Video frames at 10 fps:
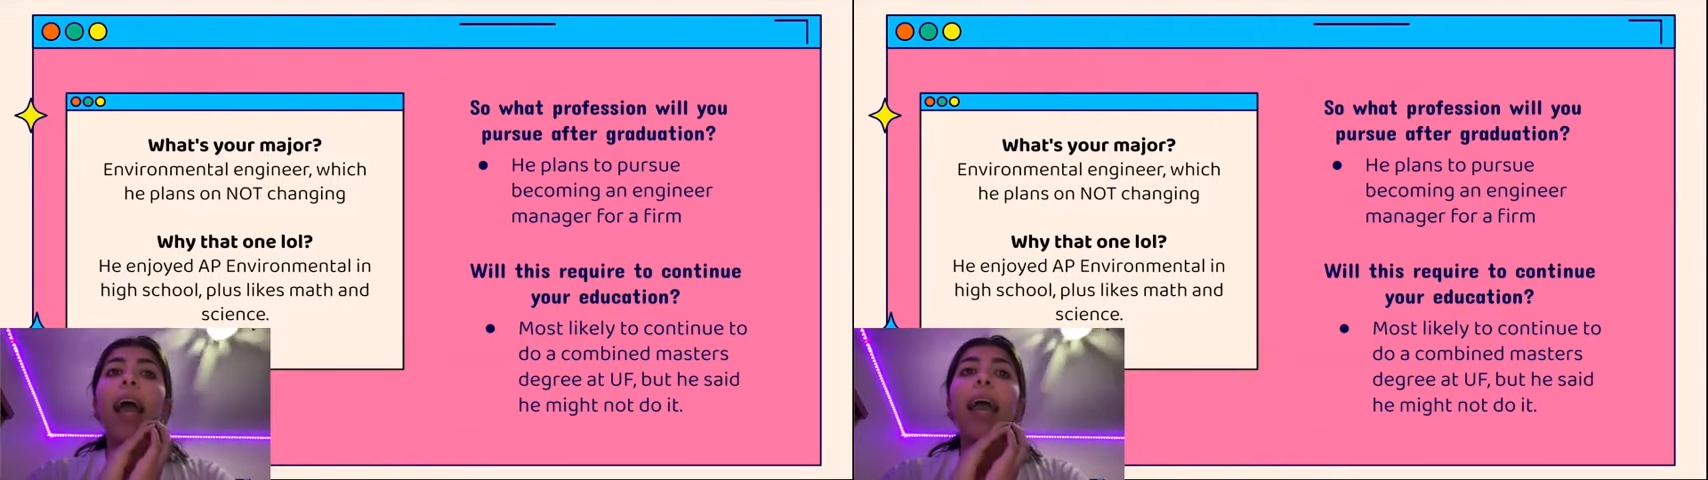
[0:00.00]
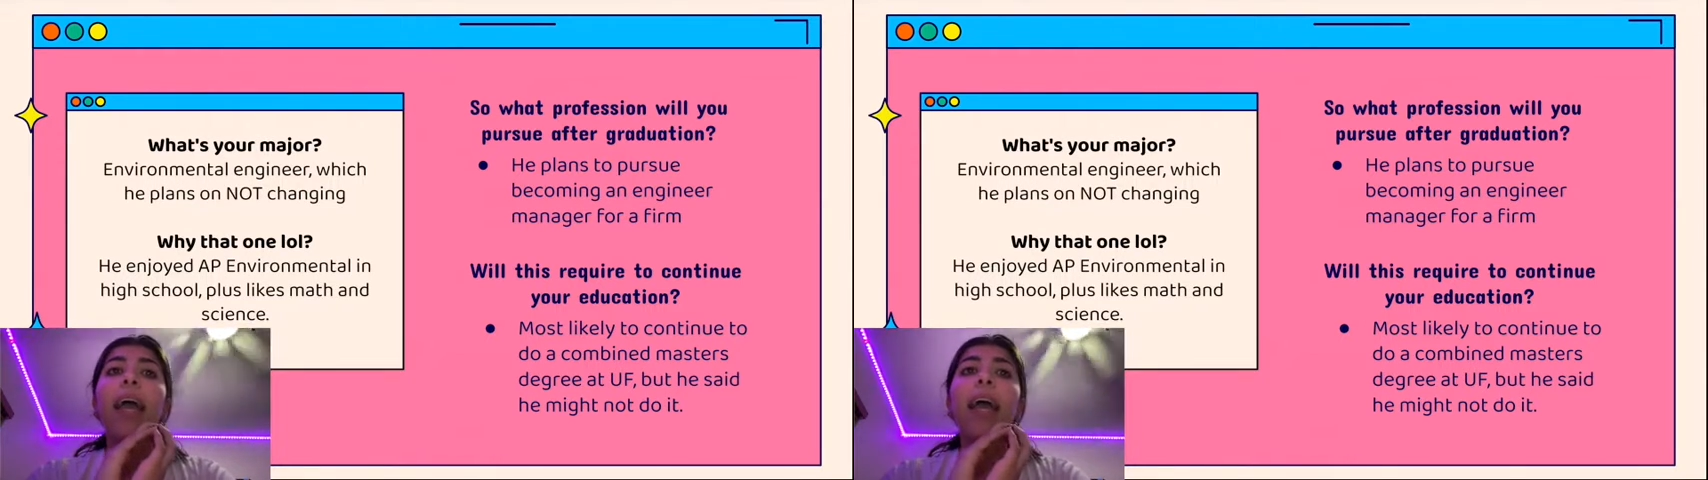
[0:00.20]

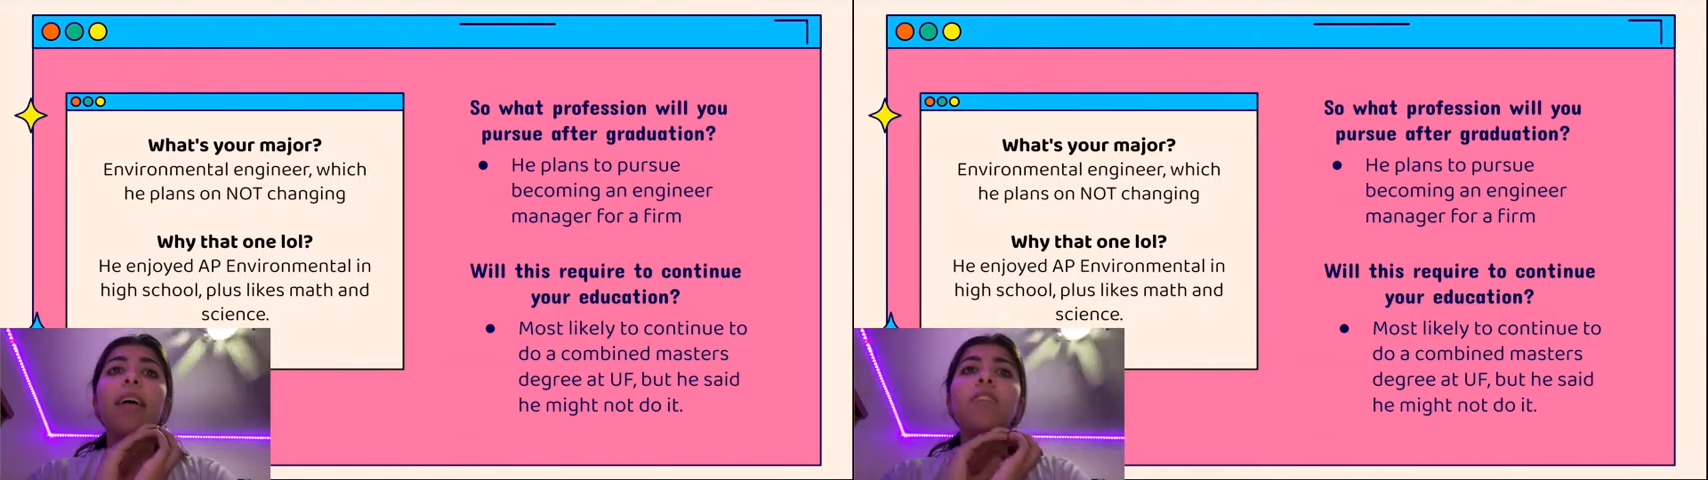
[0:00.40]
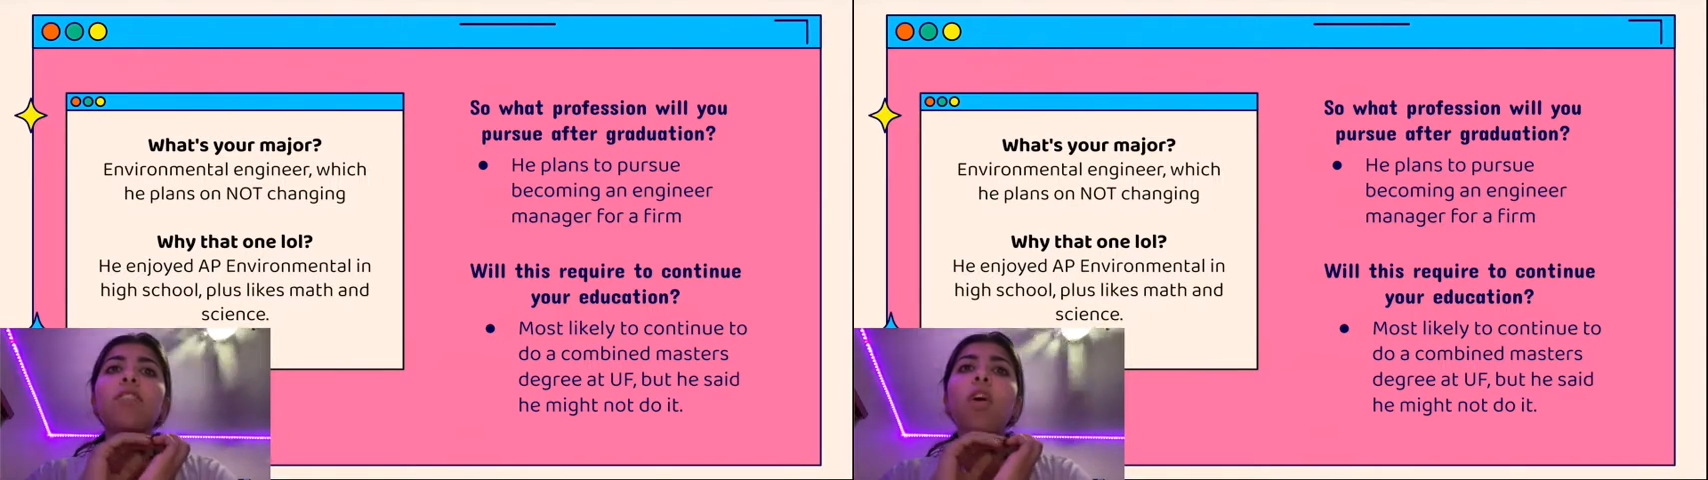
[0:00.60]

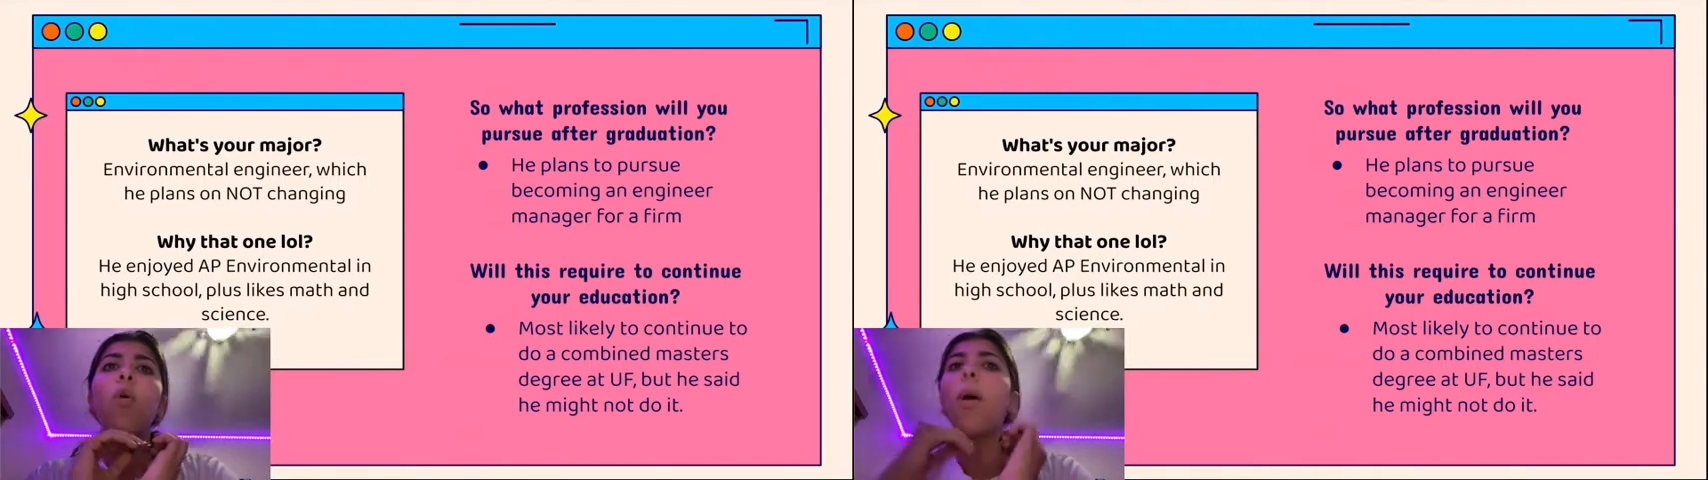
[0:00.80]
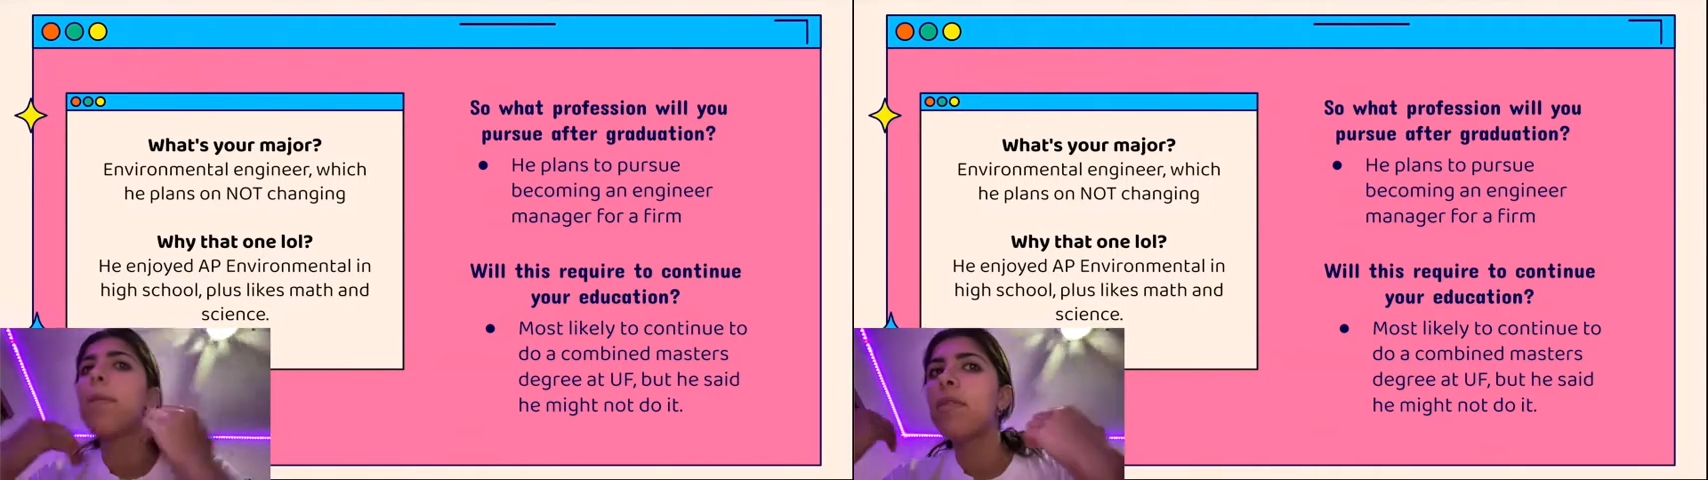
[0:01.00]
And so, what